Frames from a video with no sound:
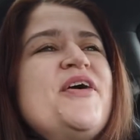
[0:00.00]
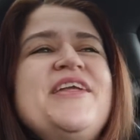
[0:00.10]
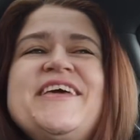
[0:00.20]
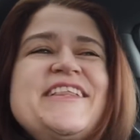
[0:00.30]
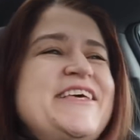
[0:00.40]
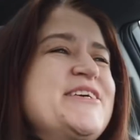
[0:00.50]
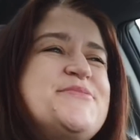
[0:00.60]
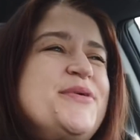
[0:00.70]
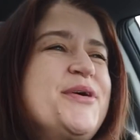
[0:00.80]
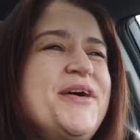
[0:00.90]
I'm calling it
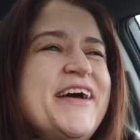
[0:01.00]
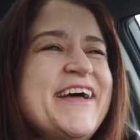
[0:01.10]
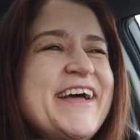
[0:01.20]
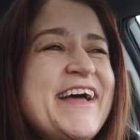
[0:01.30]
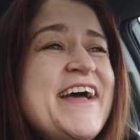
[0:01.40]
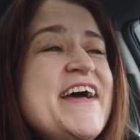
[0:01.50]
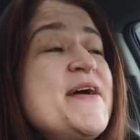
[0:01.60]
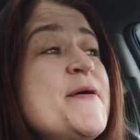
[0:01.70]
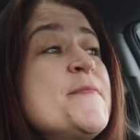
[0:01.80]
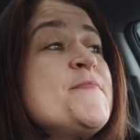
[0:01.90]
gizmo,
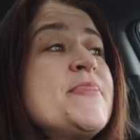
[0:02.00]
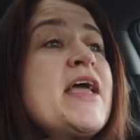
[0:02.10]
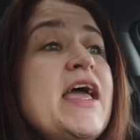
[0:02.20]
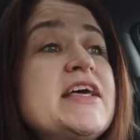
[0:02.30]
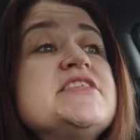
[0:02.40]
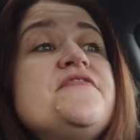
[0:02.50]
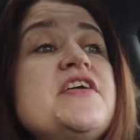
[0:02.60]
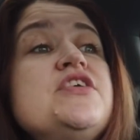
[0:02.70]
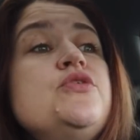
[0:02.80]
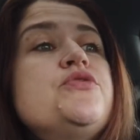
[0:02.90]
is a
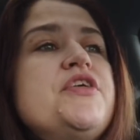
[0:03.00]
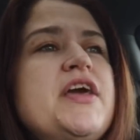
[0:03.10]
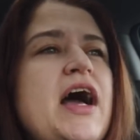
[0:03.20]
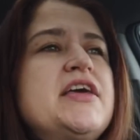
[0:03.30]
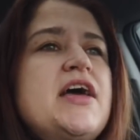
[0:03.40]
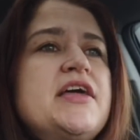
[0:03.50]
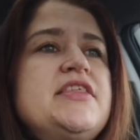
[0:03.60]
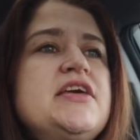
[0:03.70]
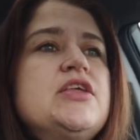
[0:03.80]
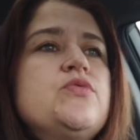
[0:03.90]
very new thing. I
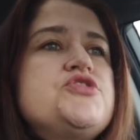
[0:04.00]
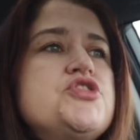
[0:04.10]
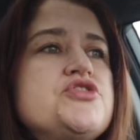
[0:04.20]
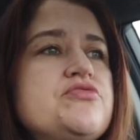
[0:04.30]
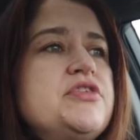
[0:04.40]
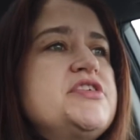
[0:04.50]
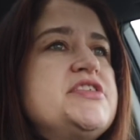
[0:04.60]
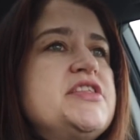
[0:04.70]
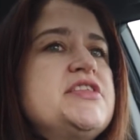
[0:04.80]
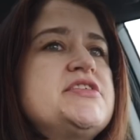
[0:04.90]
think it was just released in